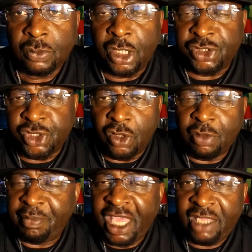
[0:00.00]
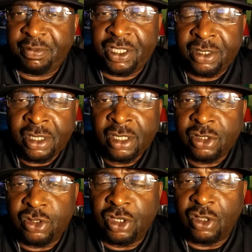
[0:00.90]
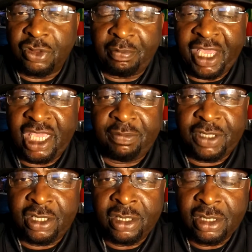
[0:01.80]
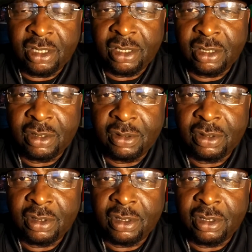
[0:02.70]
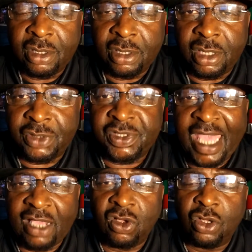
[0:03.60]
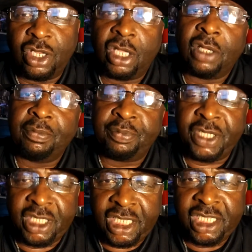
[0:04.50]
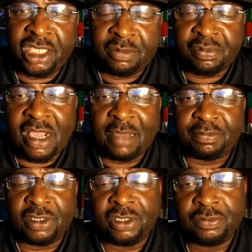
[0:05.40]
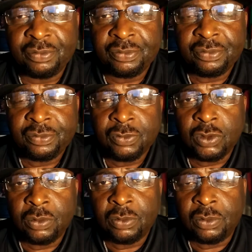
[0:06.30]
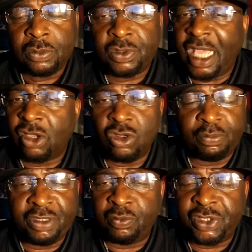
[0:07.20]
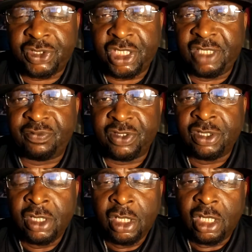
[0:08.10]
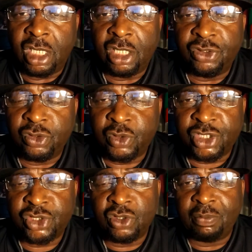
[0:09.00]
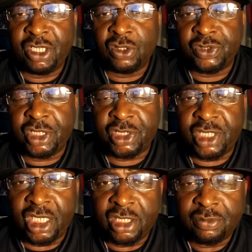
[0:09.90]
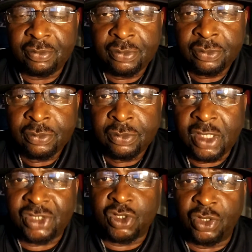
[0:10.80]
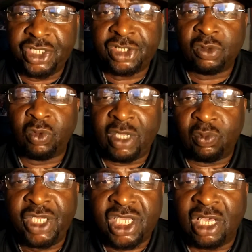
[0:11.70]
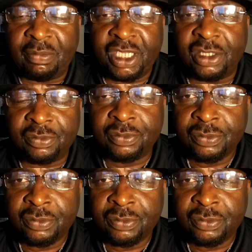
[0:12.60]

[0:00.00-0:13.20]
And so the baby, you know, the baby is not going to be eating properly. It's not going to be receiving nutritional meals each day. And so this is where we come in.